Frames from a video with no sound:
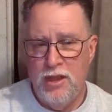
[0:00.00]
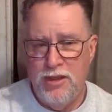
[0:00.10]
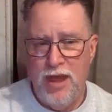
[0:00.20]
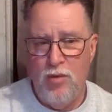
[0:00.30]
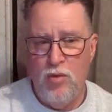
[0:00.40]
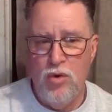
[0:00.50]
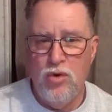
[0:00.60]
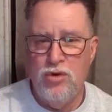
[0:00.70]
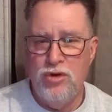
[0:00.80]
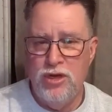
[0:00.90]
that
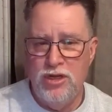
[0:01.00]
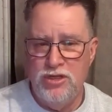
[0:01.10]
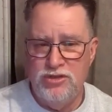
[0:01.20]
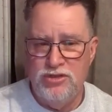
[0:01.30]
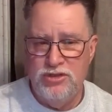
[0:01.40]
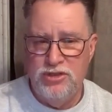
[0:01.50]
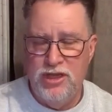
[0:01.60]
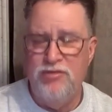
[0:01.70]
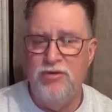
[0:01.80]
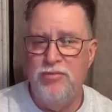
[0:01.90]
word is
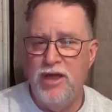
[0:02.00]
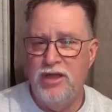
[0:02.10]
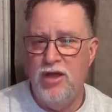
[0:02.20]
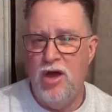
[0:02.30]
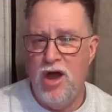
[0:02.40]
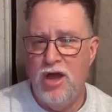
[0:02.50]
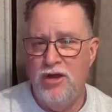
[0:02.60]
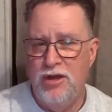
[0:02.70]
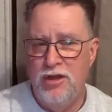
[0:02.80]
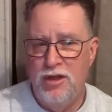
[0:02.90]
given by
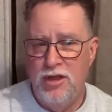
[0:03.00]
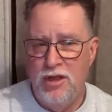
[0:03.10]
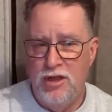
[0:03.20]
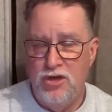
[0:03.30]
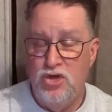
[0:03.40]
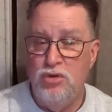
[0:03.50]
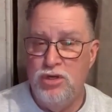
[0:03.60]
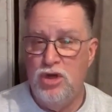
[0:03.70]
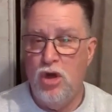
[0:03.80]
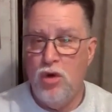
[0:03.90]
God to
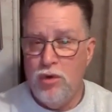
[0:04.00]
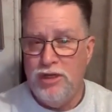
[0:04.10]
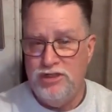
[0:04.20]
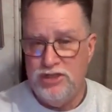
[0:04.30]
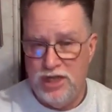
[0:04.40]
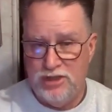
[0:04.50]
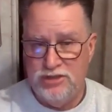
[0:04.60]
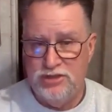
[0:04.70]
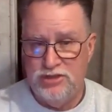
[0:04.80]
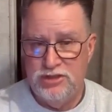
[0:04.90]
encourage
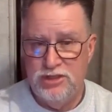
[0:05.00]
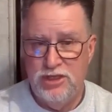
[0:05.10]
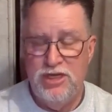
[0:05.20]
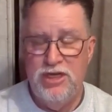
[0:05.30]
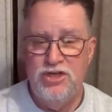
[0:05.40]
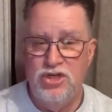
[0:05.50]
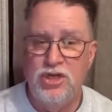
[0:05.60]
us to